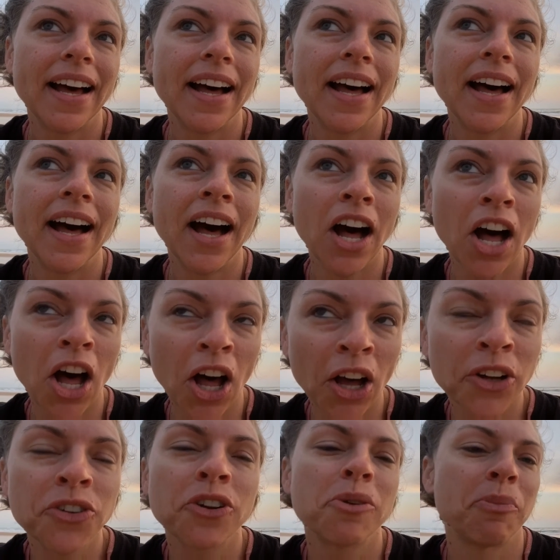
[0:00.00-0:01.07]

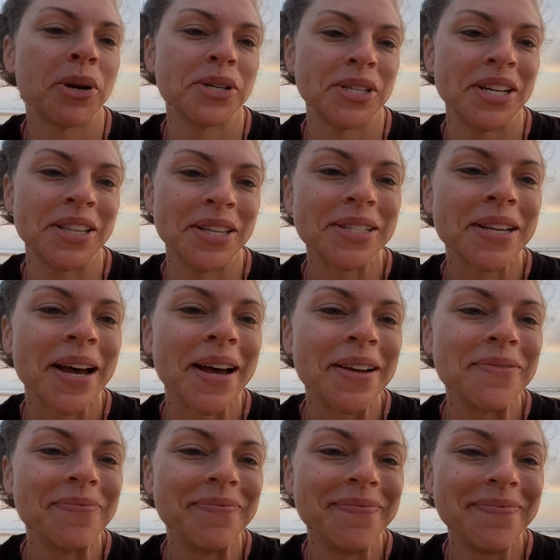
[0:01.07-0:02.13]
100% of the time,
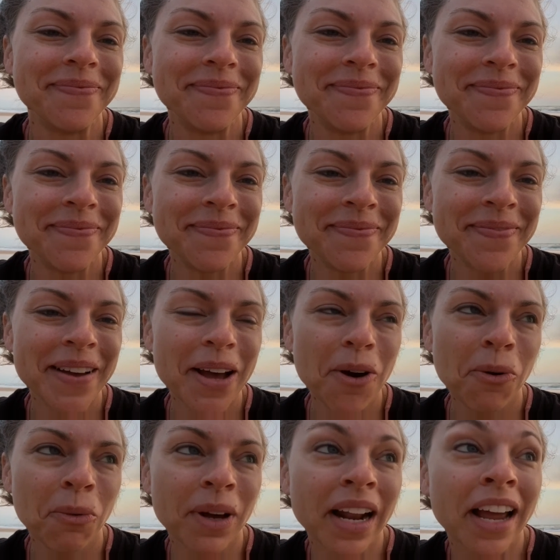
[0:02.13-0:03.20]

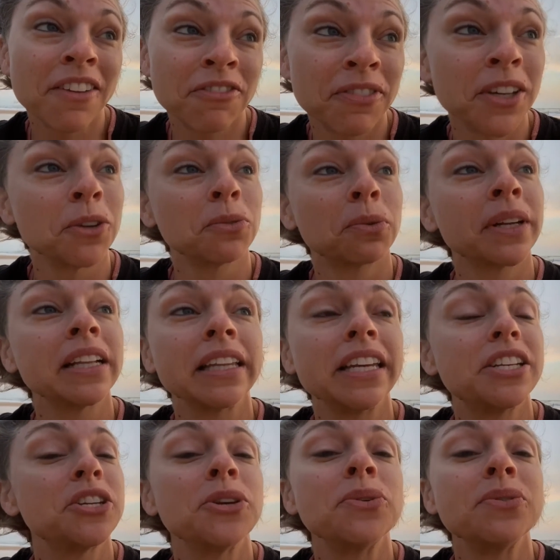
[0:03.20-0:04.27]
when I feel really
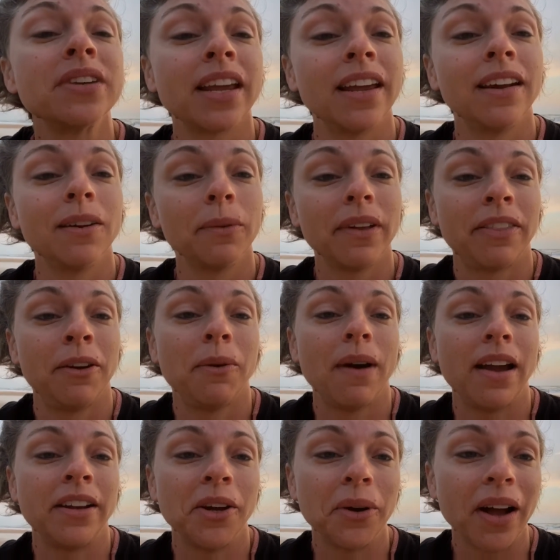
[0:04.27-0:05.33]
tuned in with who I
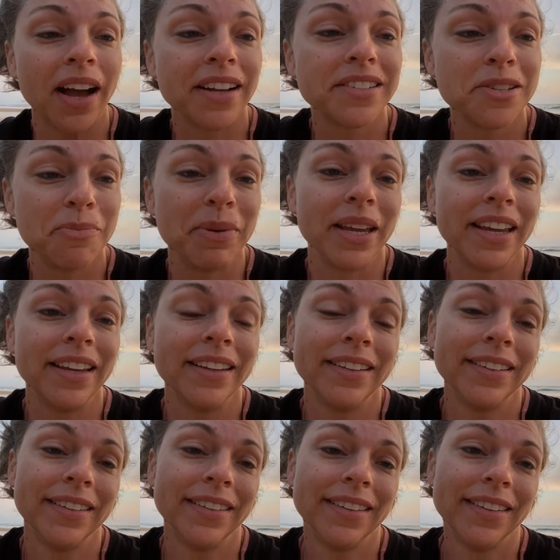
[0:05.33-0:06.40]
know God to be,
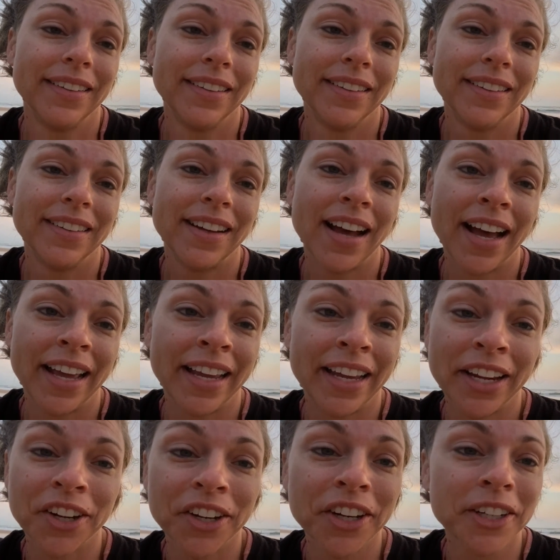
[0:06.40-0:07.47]
I
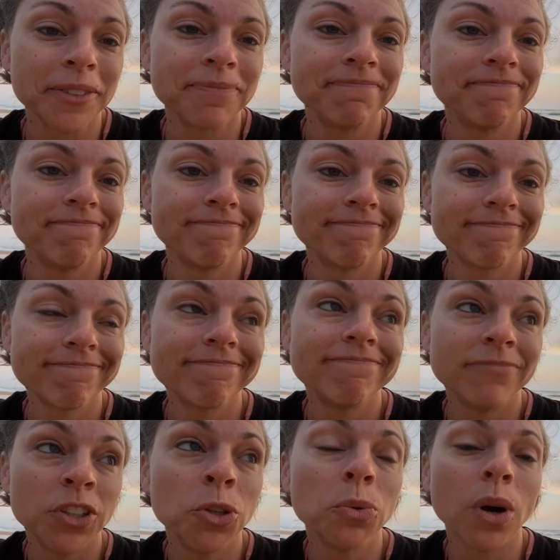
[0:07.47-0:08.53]
hear,
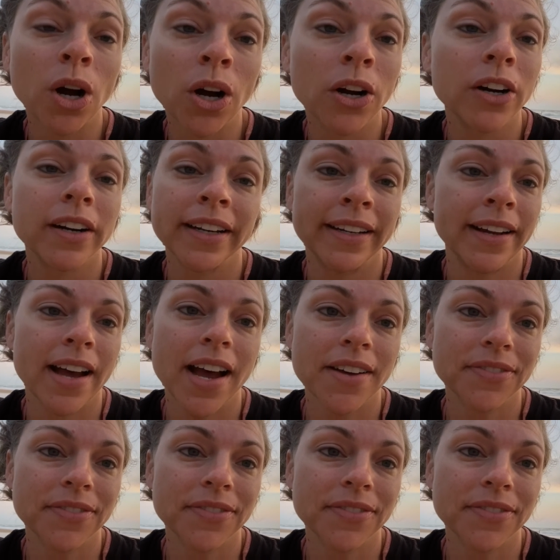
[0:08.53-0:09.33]
you are enough.